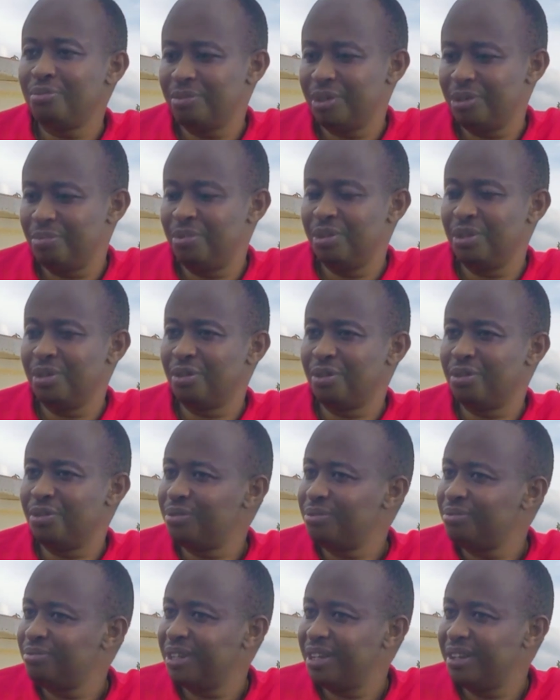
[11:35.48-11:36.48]

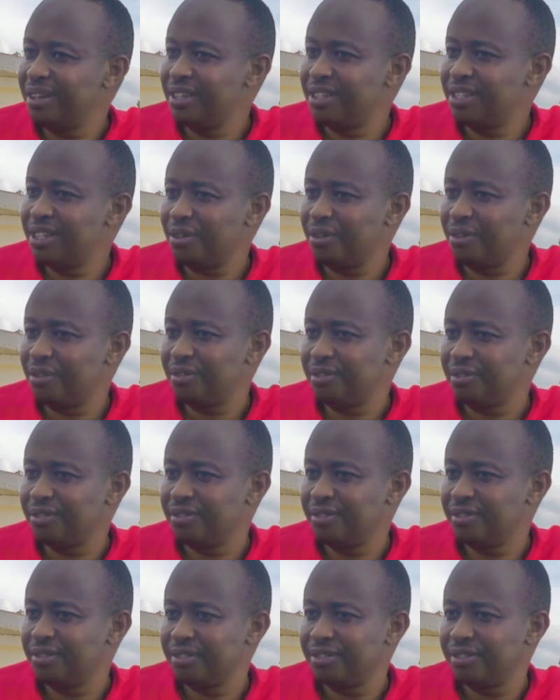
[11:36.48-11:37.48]
any channel,
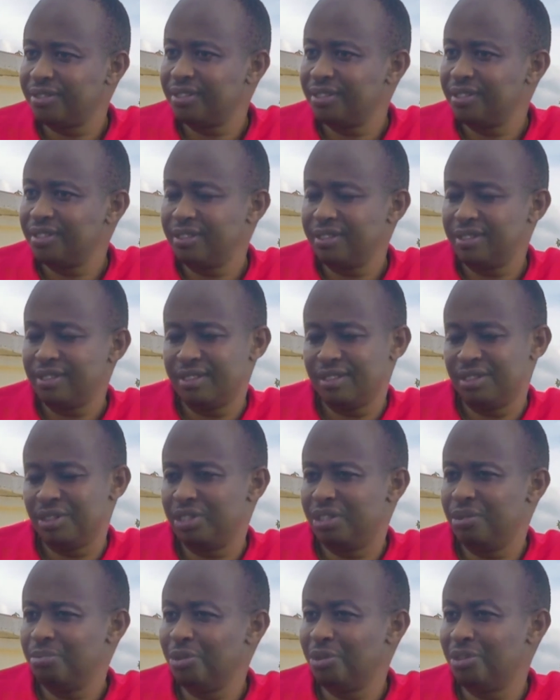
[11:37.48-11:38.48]
you
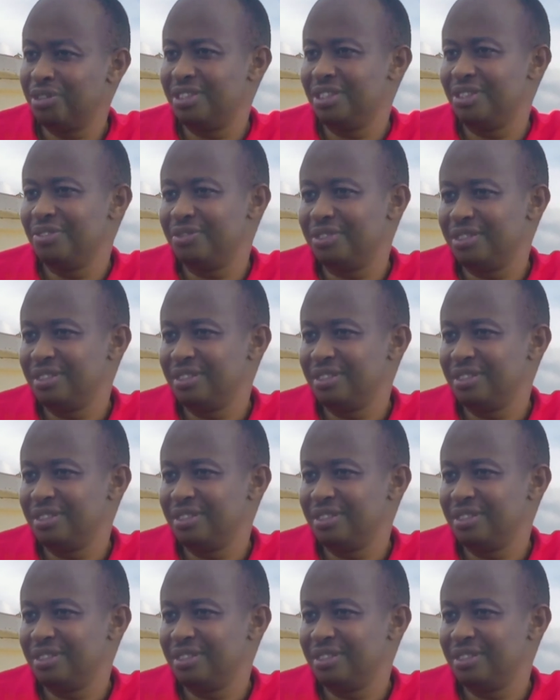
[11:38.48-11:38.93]
see me on TV,